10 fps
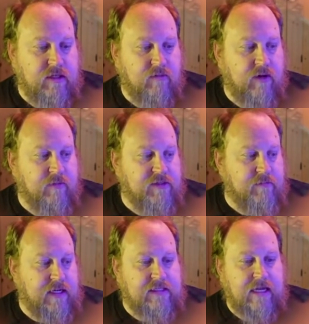We're able to
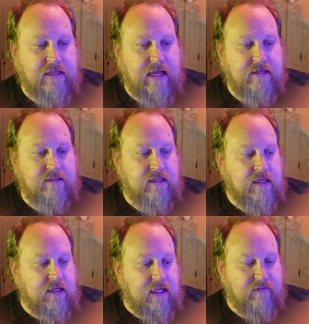maintain that
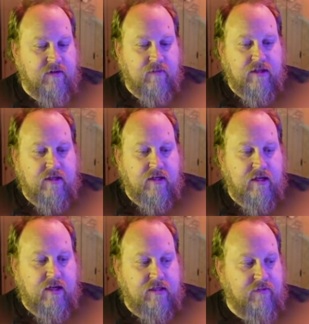even with
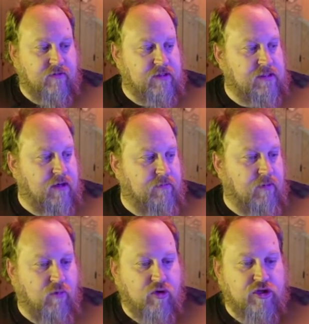a different
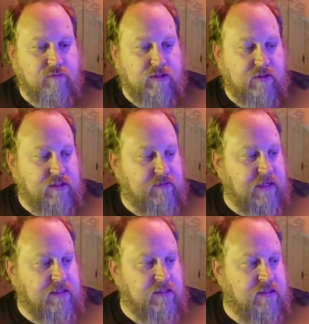proportion between the
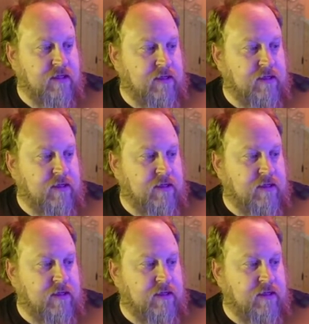spaces.